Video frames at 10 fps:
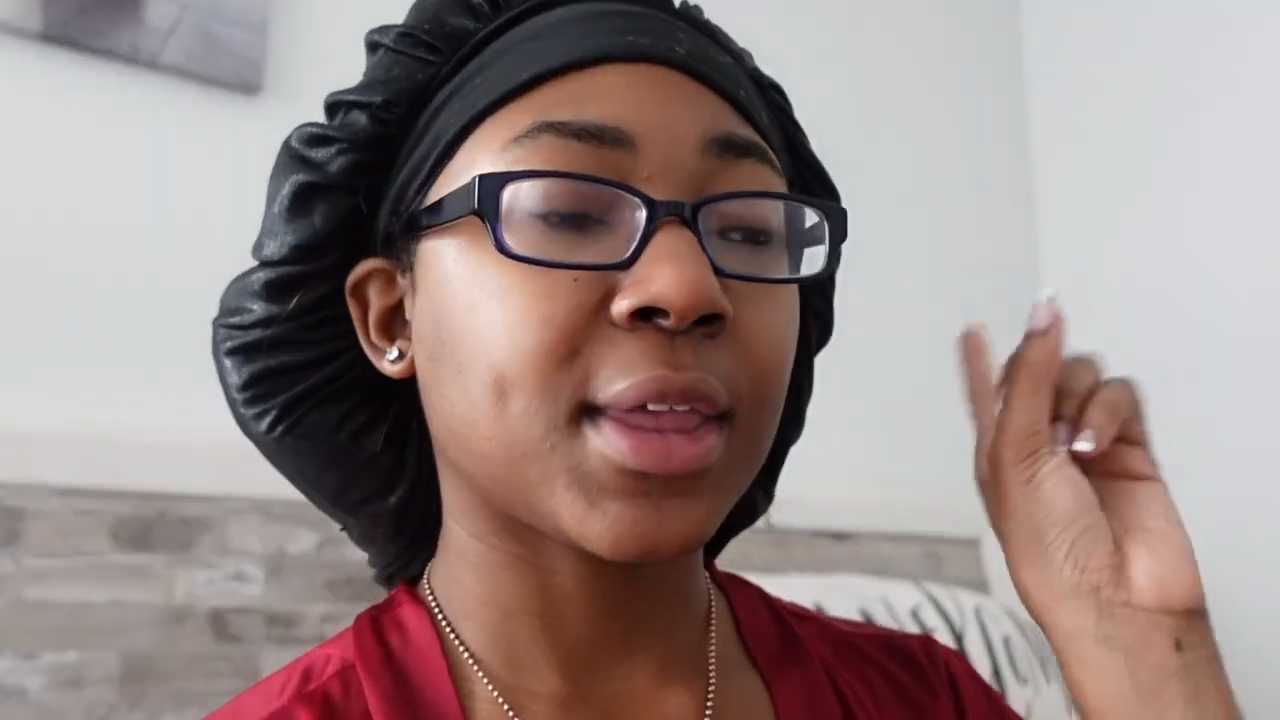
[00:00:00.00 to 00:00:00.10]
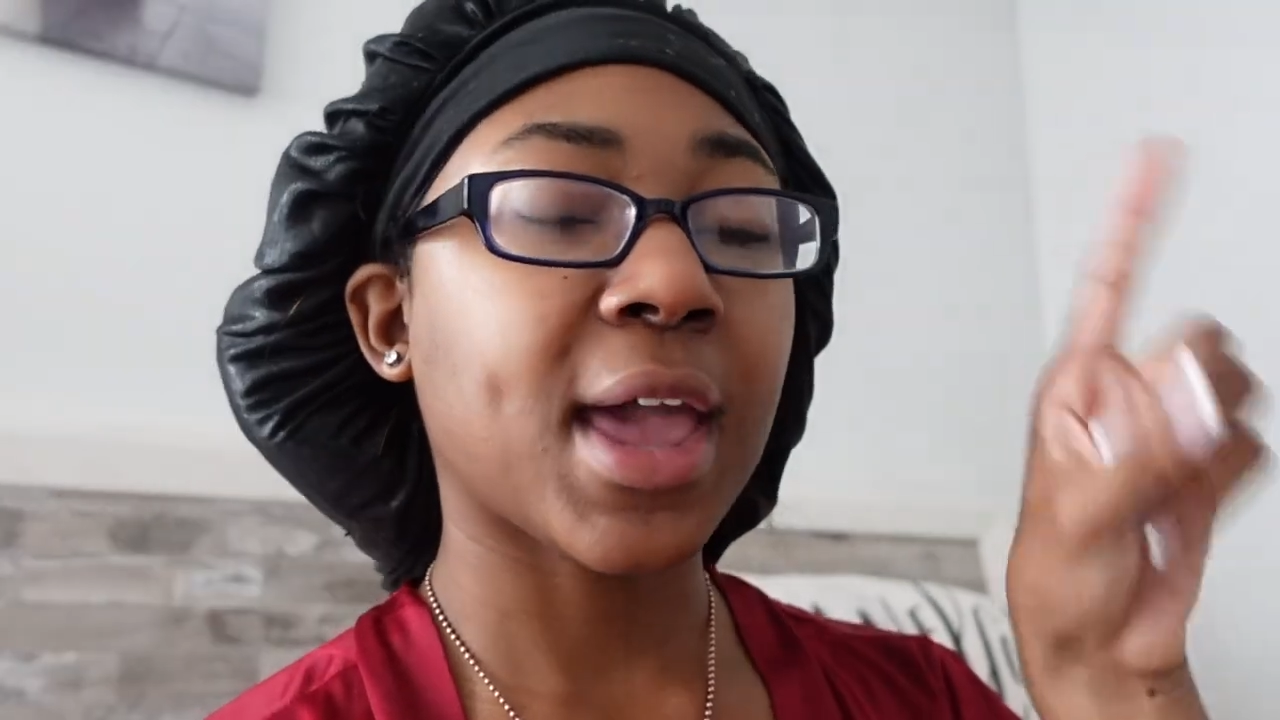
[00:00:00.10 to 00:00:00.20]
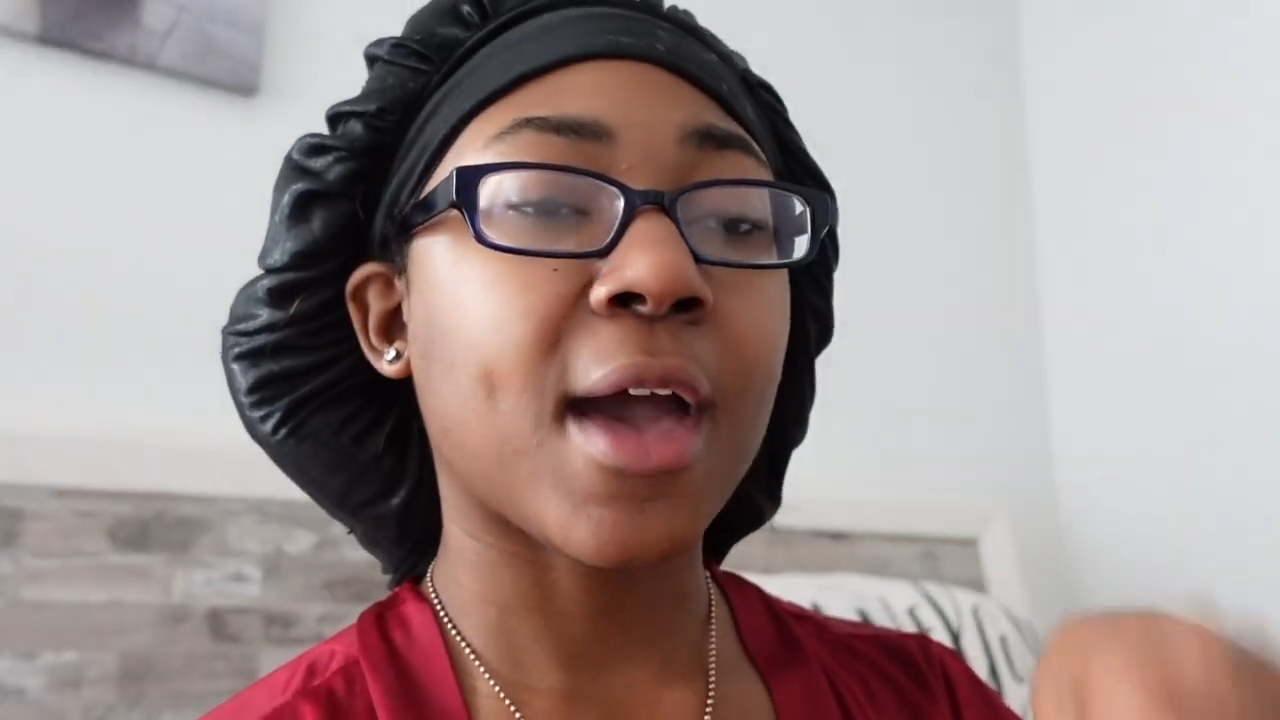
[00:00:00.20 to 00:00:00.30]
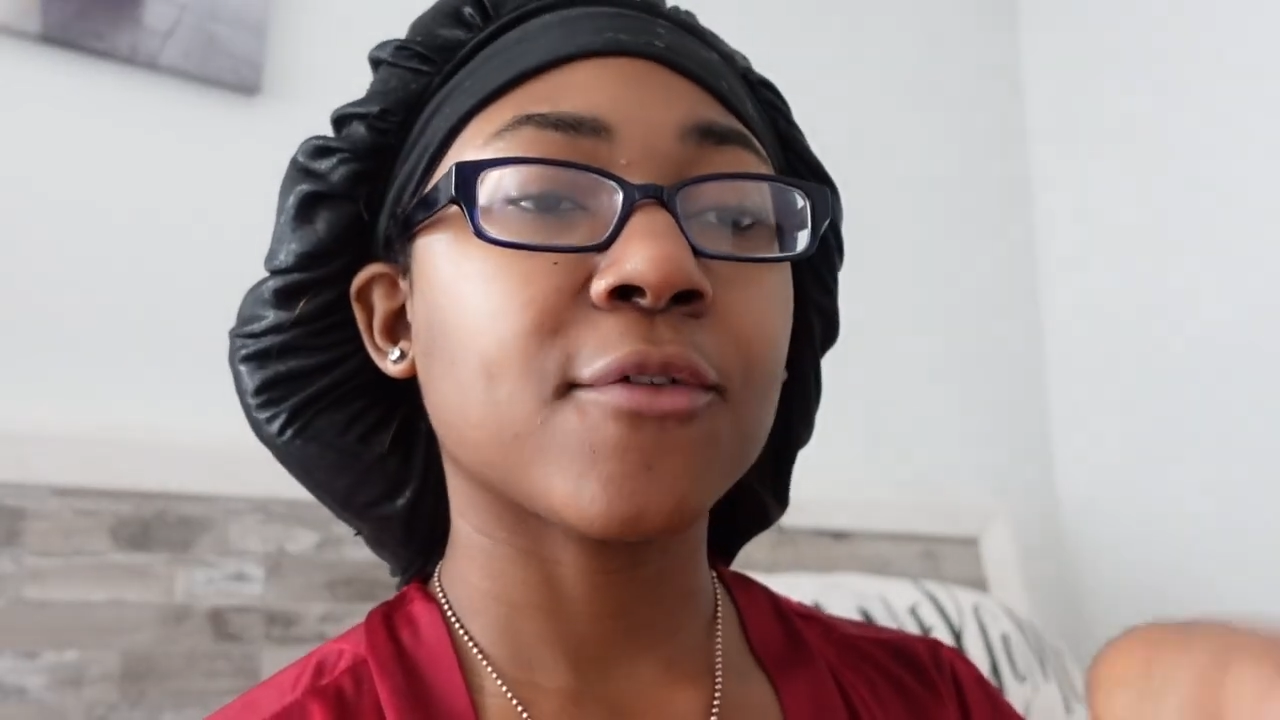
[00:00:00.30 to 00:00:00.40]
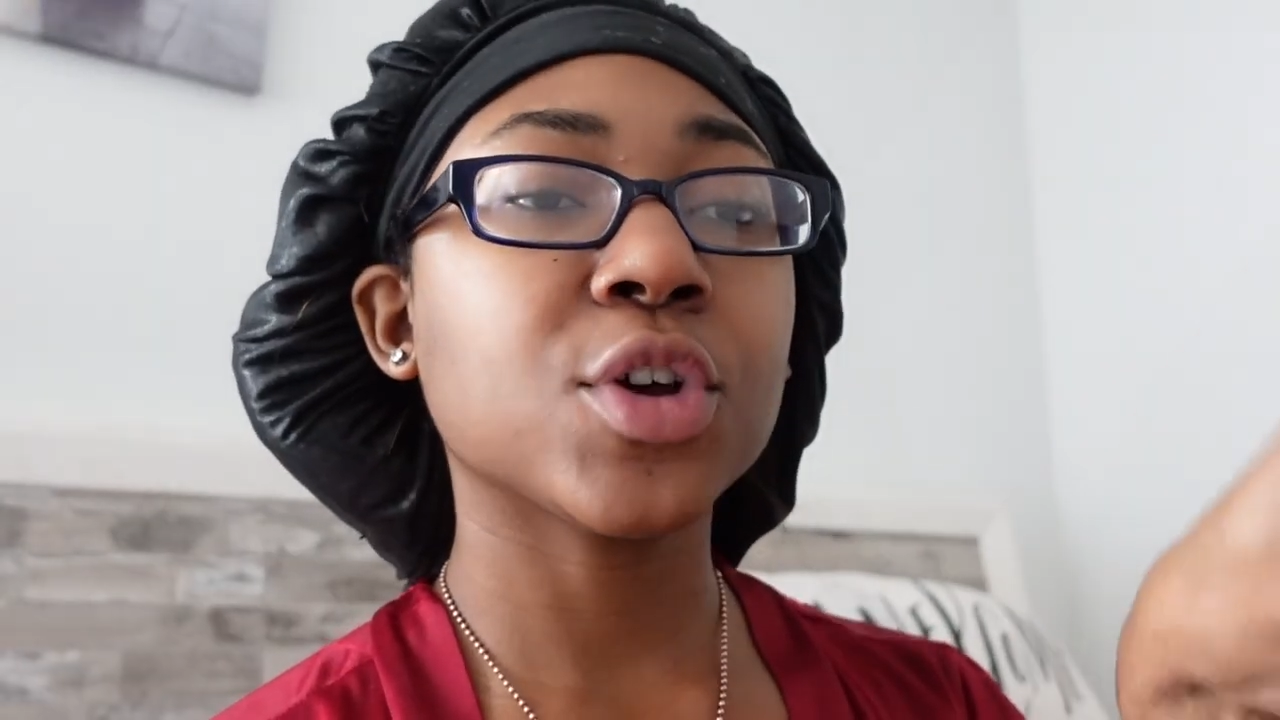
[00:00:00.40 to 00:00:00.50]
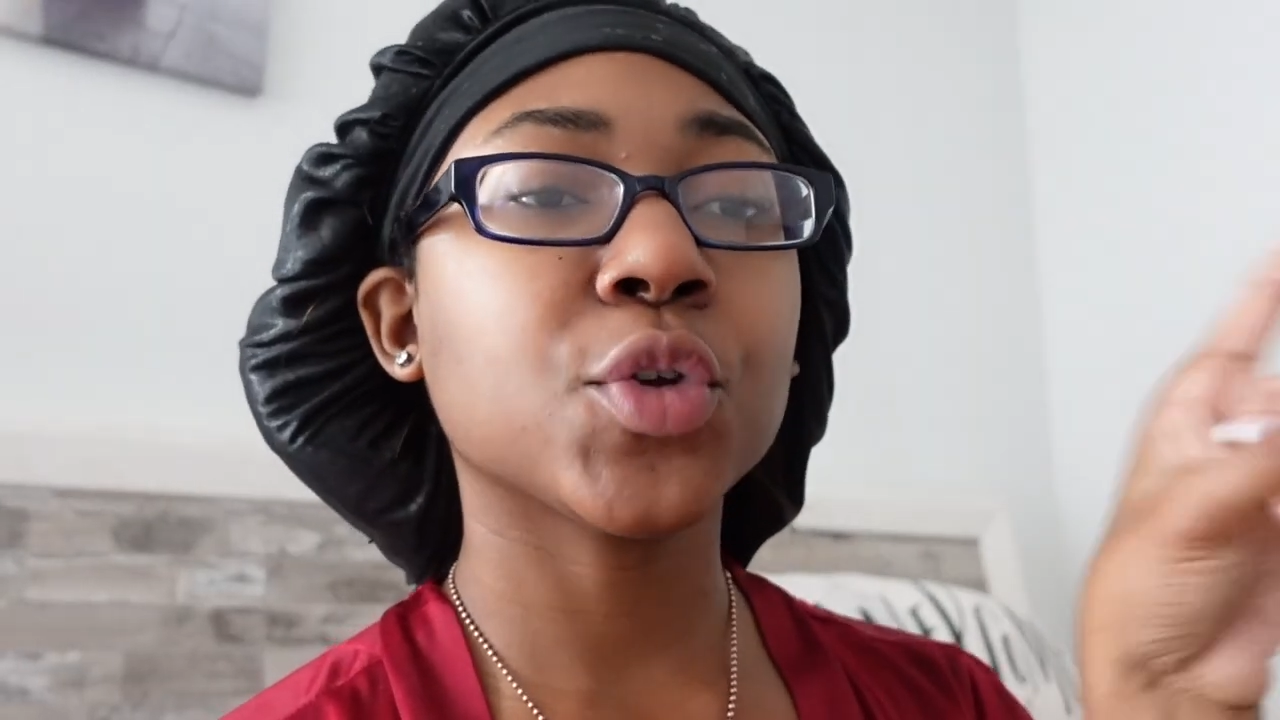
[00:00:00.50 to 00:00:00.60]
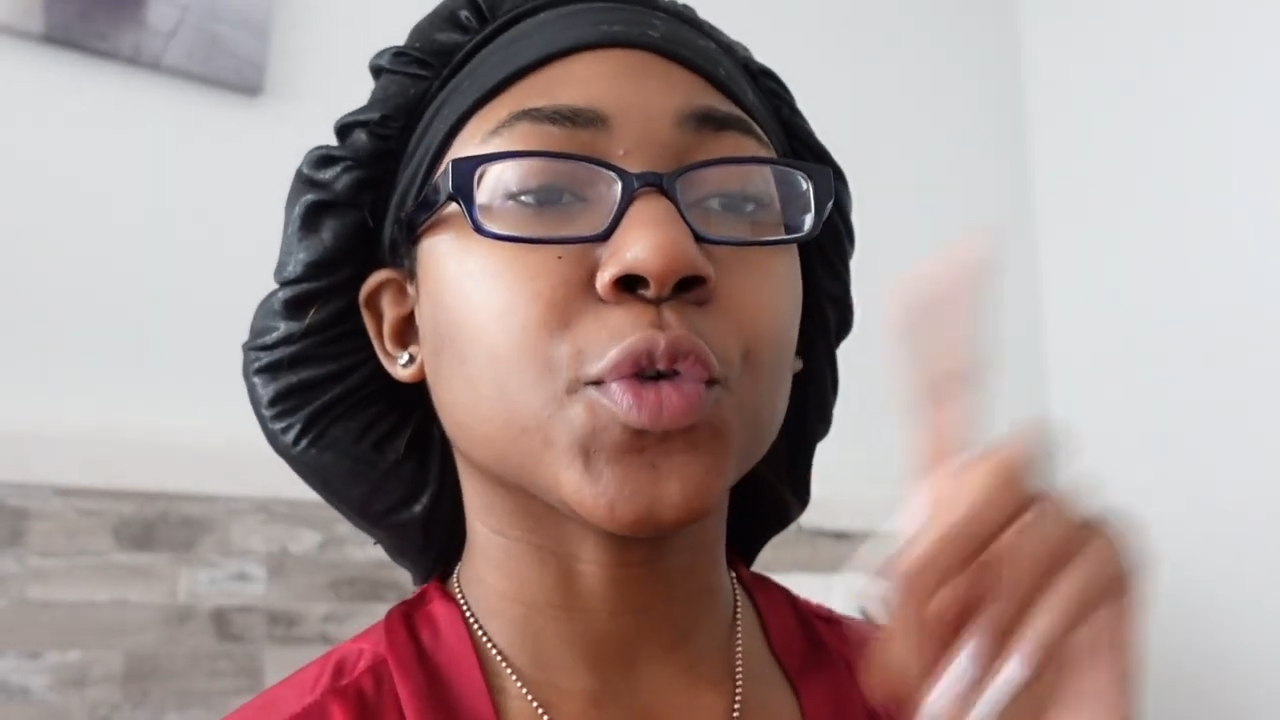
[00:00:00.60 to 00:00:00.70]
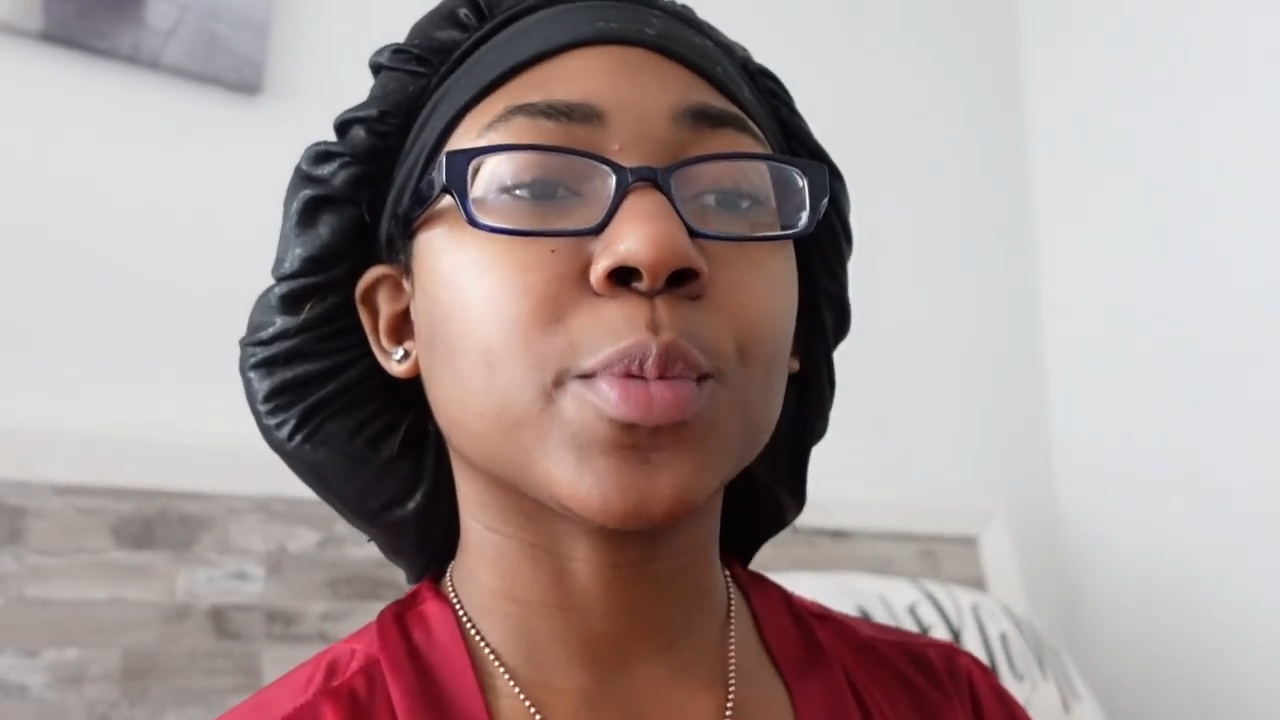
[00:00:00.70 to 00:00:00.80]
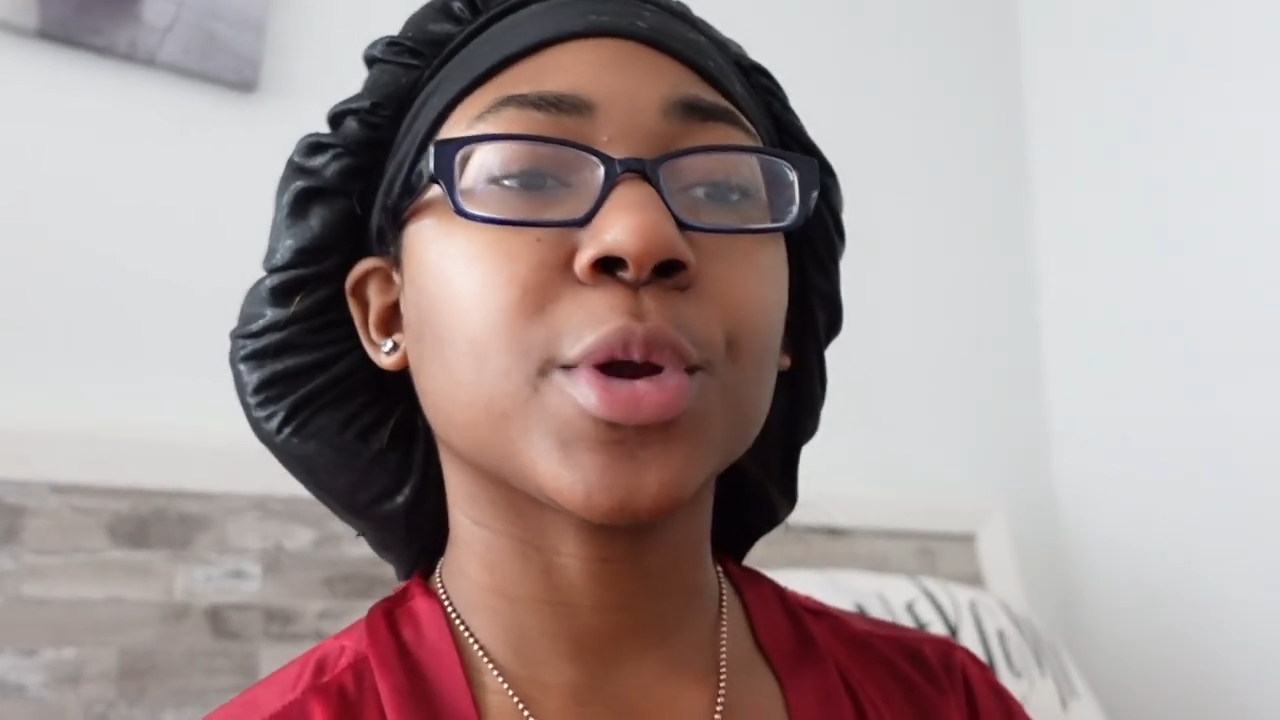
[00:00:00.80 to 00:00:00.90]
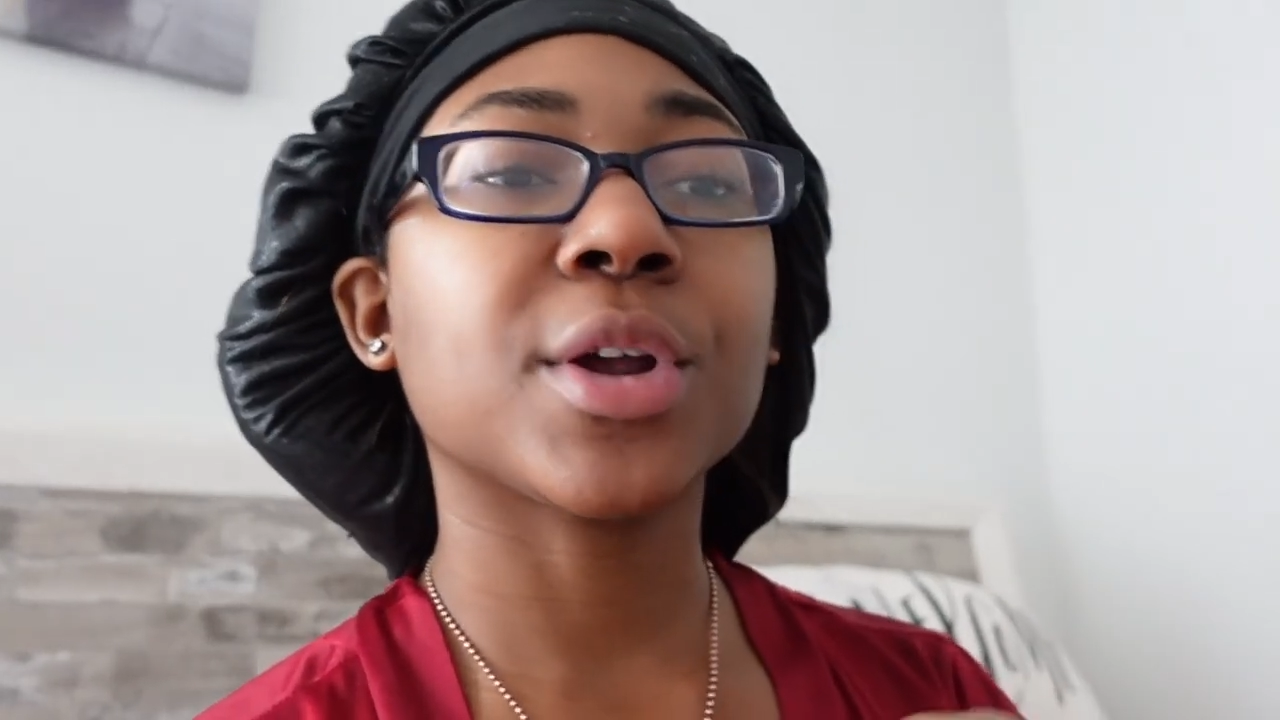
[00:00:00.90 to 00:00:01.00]
They have a
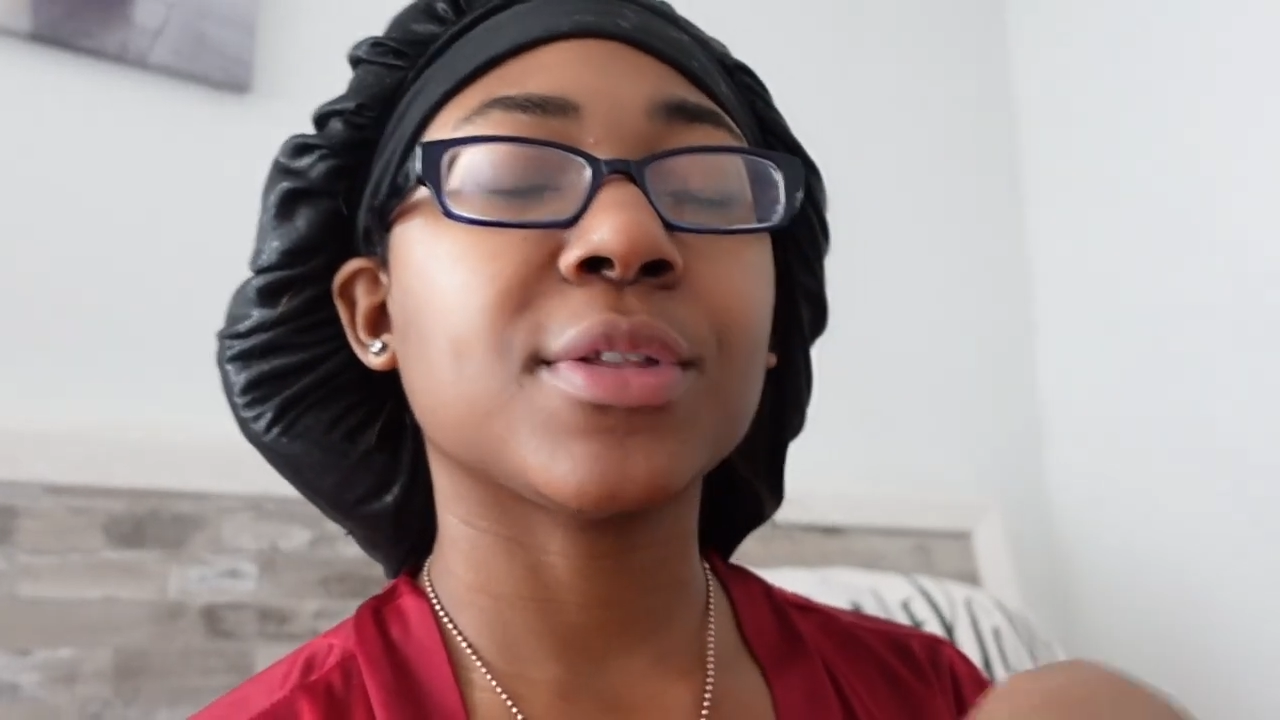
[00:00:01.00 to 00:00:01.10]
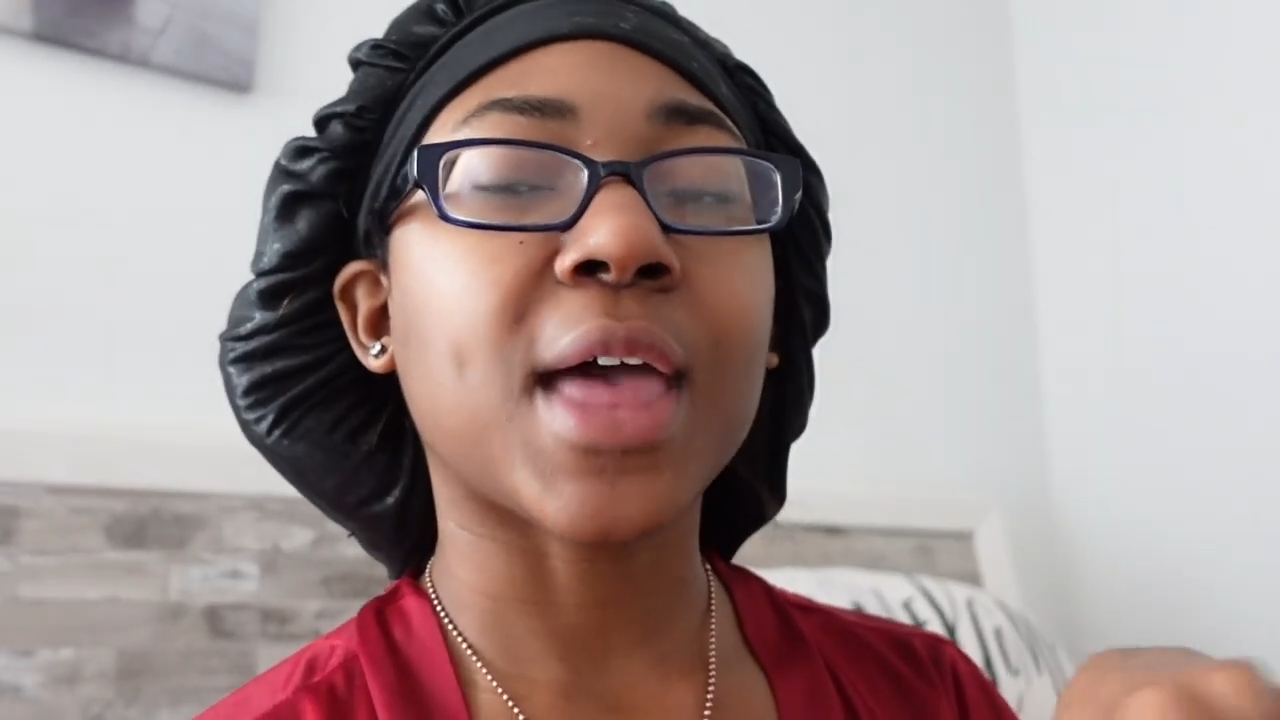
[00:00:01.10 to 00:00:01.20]
groomer